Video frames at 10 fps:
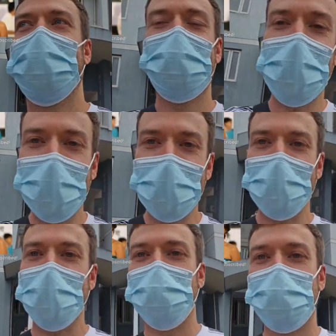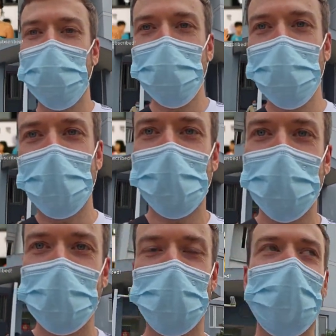Damn, dude, they all
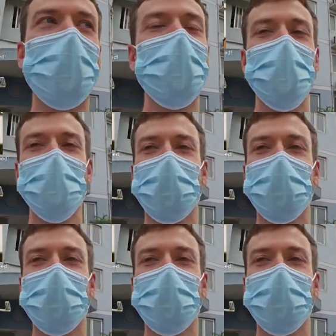retired.